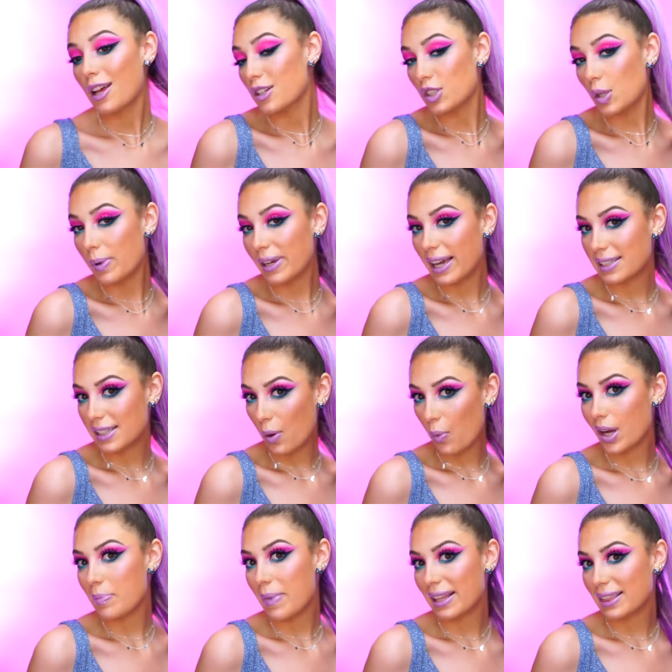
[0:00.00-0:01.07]
So because I
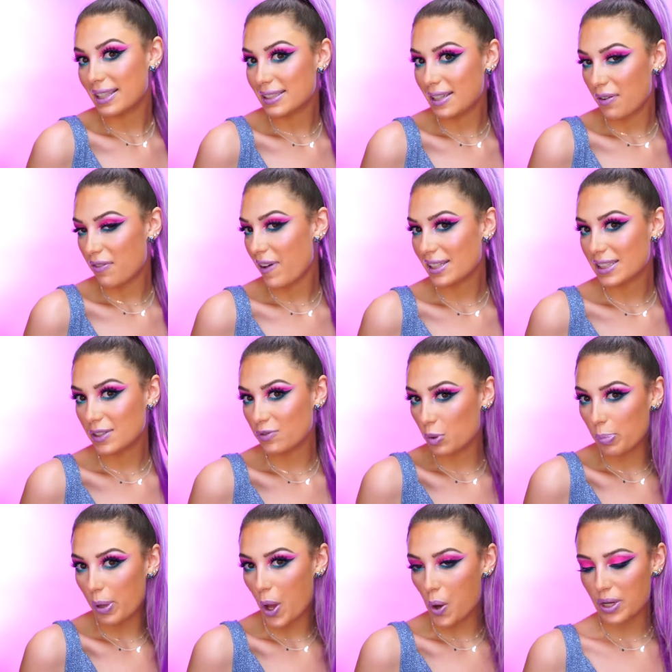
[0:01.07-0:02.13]
want to make this a festival
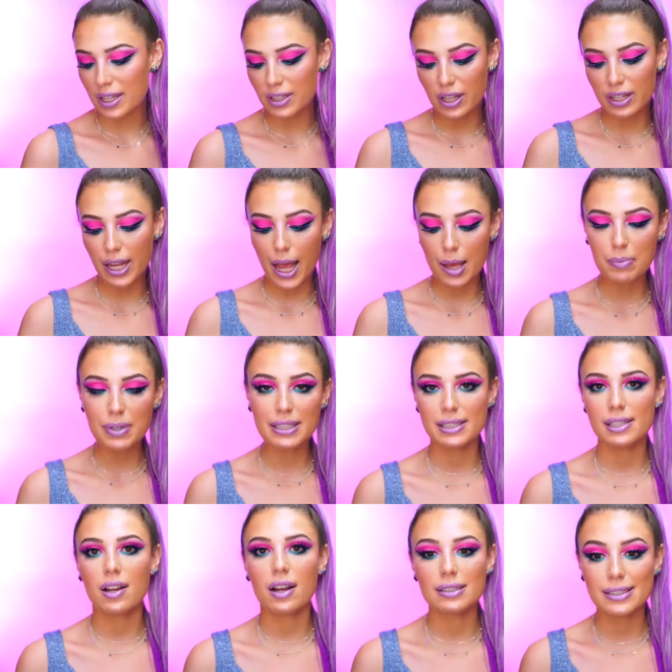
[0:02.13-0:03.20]
pony look, I'm going to
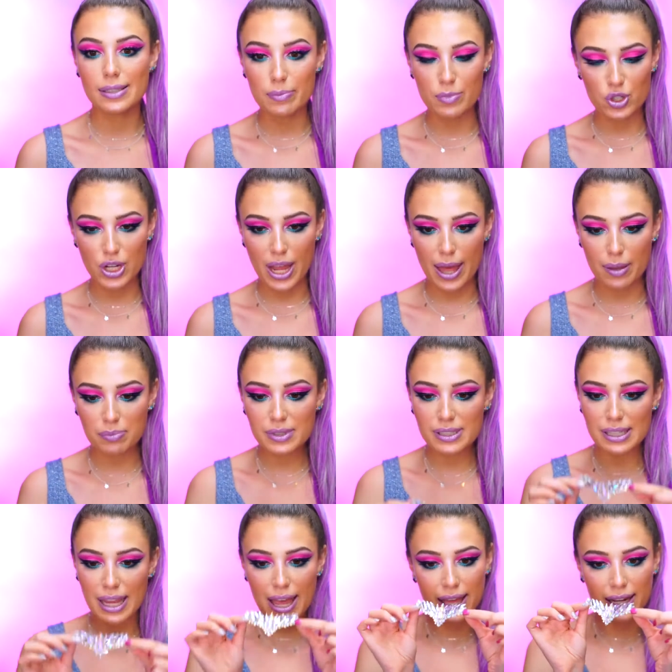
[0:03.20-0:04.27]
stick on some
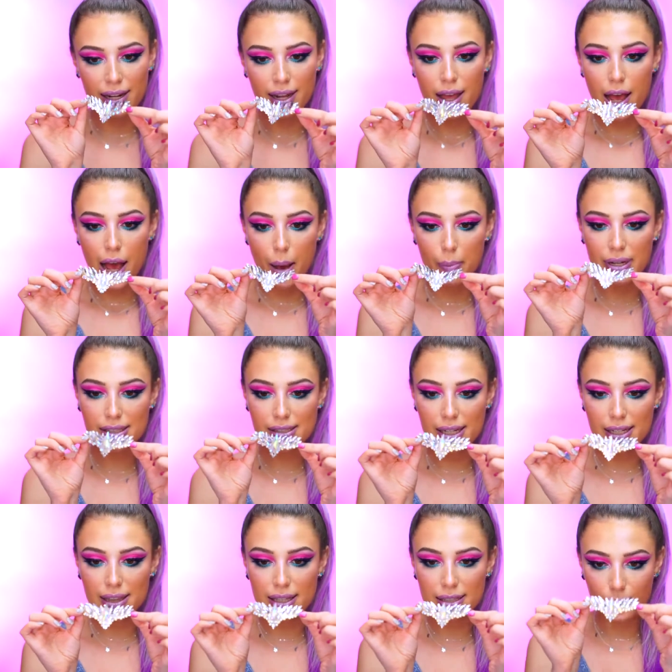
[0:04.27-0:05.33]
gems and I'm going to
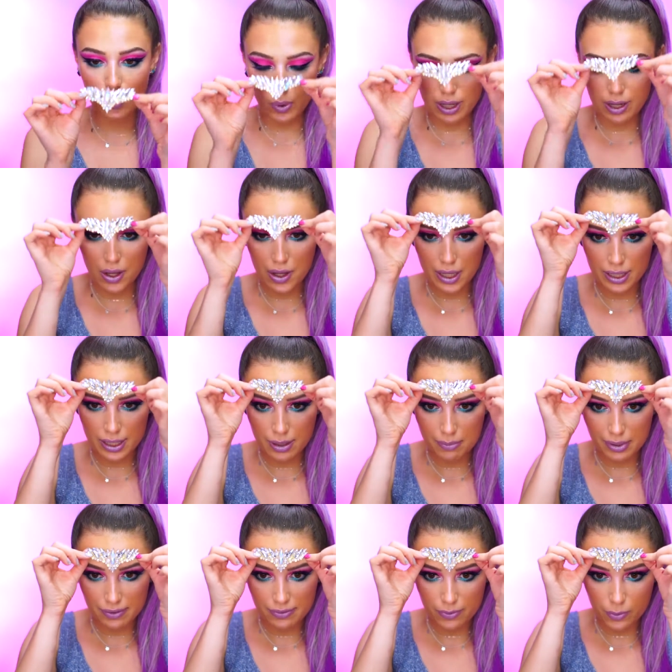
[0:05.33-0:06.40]
stick this one on
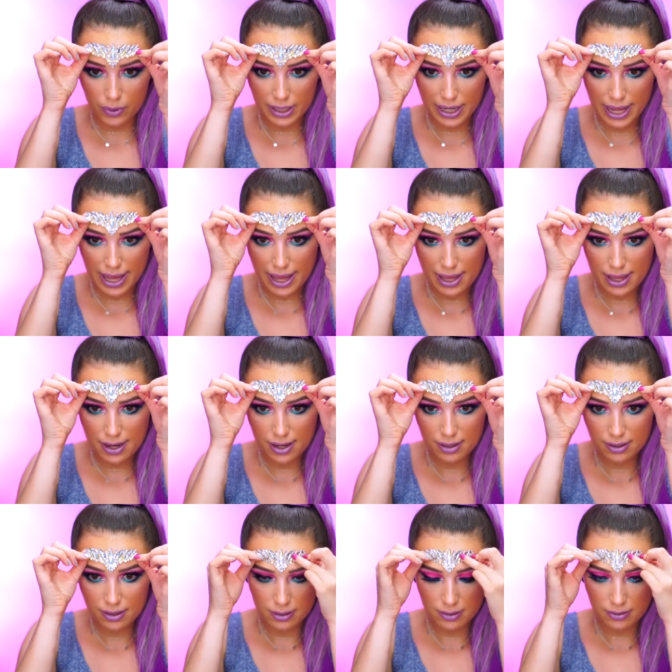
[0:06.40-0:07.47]
my forehead.
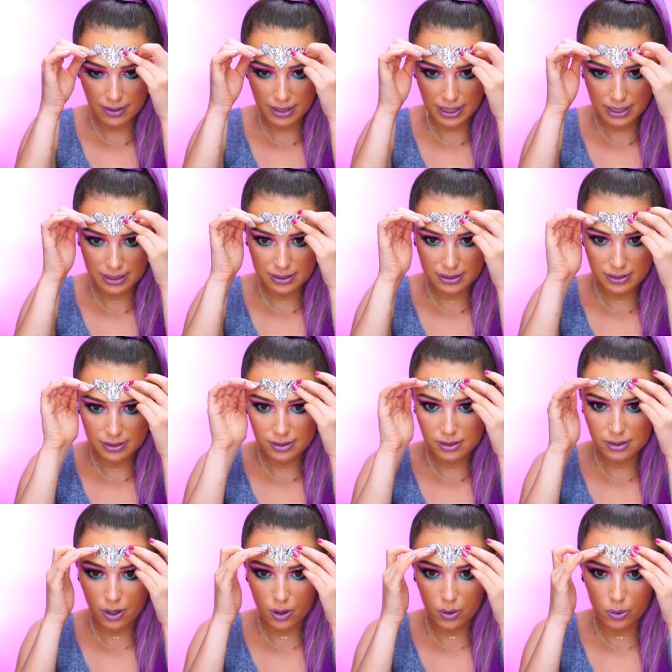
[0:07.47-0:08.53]
I feel like this is
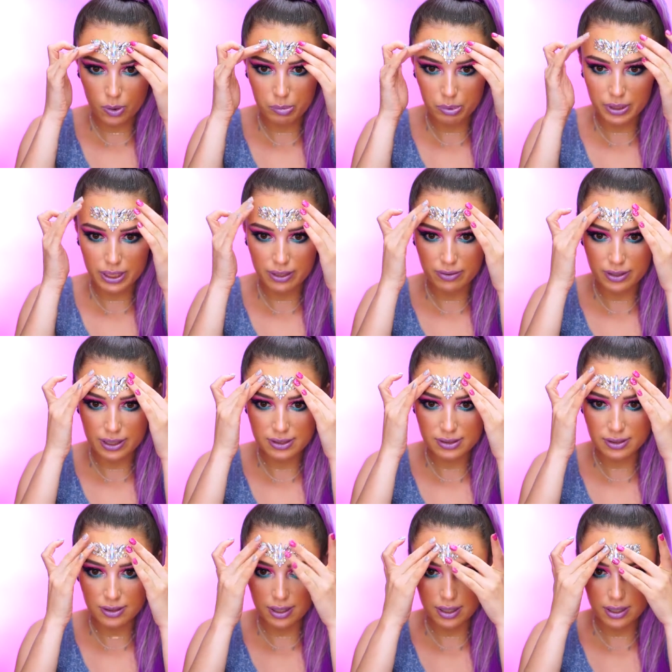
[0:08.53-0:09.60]
so pretty for
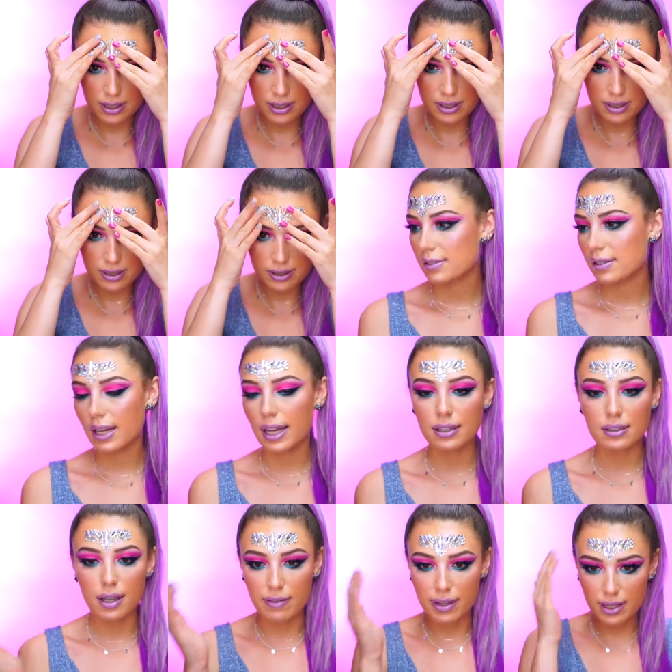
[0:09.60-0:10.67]
this look. I
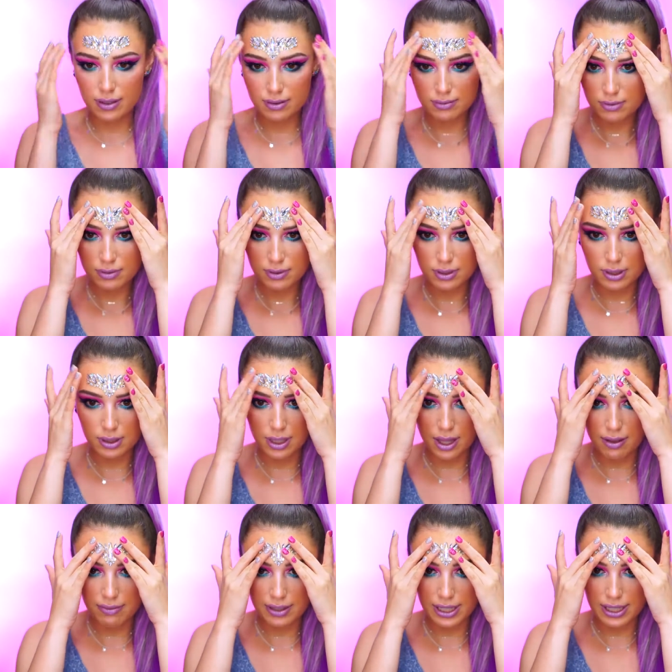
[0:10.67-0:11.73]
love it.
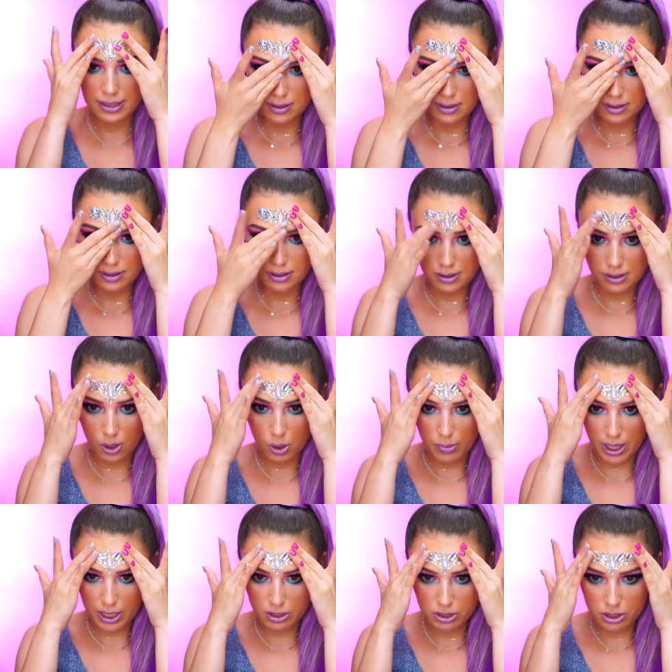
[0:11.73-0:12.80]
Love it so
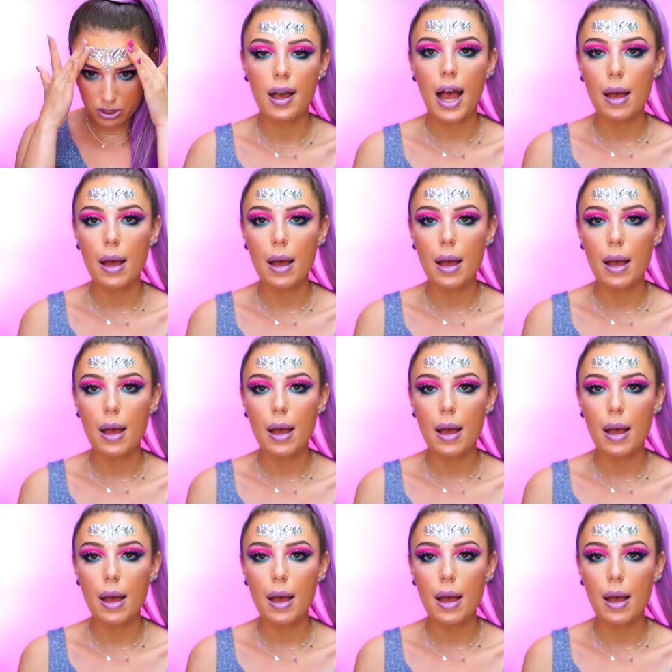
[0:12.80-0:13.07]
much.